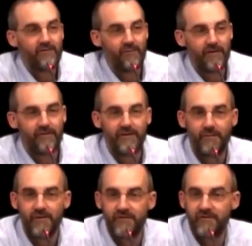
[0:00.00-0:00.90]
He's one of
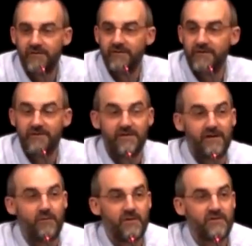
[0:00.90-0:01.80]
the most
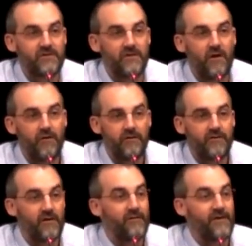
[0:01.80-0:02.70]
distinguished
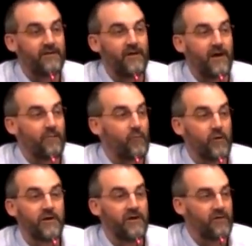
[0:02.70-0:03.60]
scholars of Islam
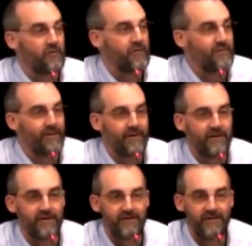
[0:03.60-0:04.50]
working in North
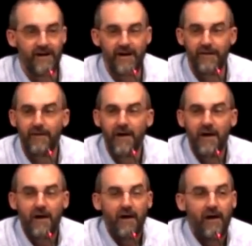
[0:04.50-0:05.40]
America today,
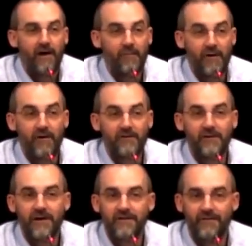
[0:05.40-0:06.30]
but
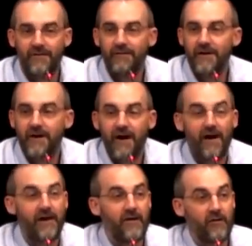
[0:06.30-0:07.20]
also has a very
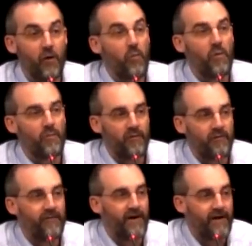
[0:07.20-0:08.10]
high global
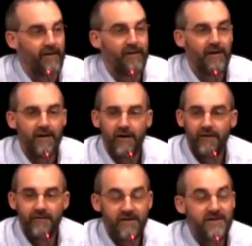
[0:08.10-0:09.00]
profile
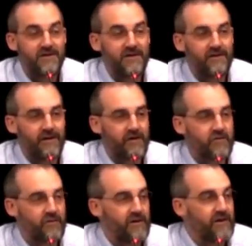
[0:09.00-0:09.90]
of teaching and
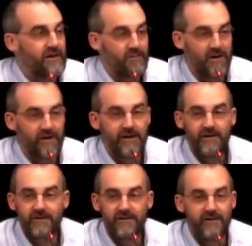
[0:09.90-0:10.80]
lecturing in the Middle
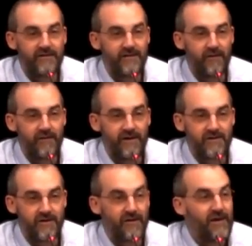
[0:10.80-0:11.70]
East, in South
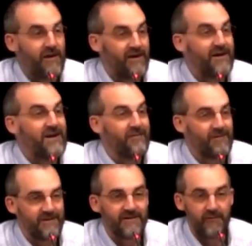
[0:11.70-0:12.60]
Asia, and
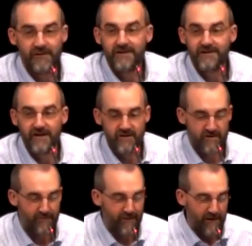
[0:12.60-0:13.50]
here in Southeast
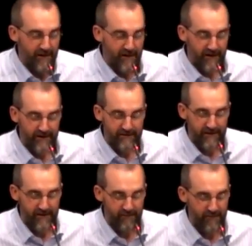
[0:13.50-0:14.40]
Asia. And
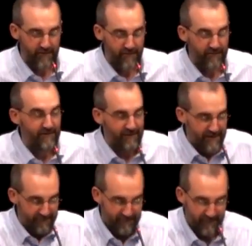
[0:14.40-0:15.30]
we're
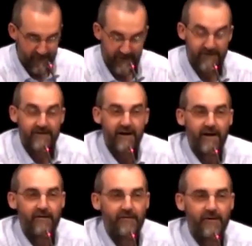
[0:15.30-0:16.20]
very pleased to
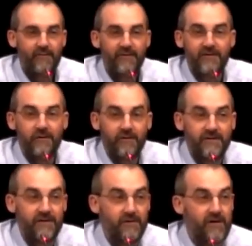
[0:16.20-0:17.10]
have Professor
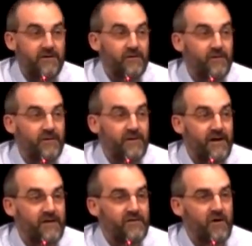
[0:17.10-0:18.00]
Lawrence here, not just for
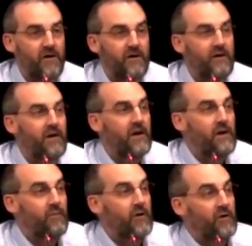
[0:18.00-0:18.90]
tonight's talk,
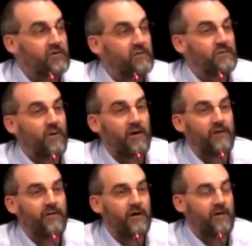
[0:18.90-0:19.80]
but also as
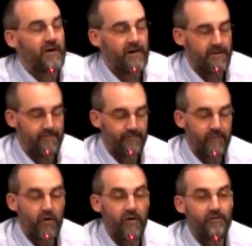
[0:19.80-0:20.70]
part of
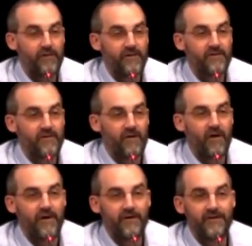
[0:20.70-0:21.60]
our conference
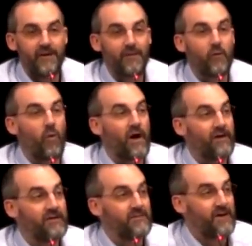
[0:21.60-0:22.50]
on Islamic
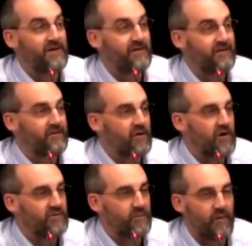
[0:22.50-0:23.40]
wild spaces and
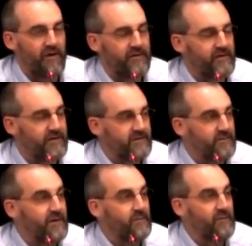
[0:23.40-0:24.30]

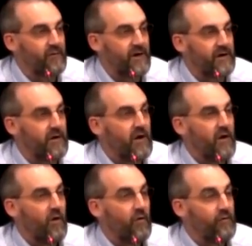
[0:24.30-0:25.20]
cosmopolitanism that'll be running
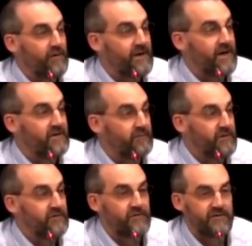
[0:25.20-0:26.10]
over at the Asia
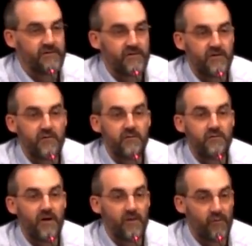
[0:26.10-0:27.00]
Research
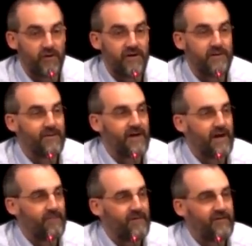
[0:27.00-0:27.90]
Institute on the Bukit Timah
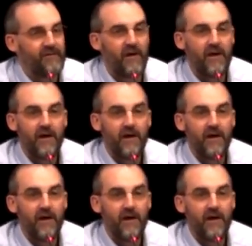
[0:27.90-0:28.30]
campus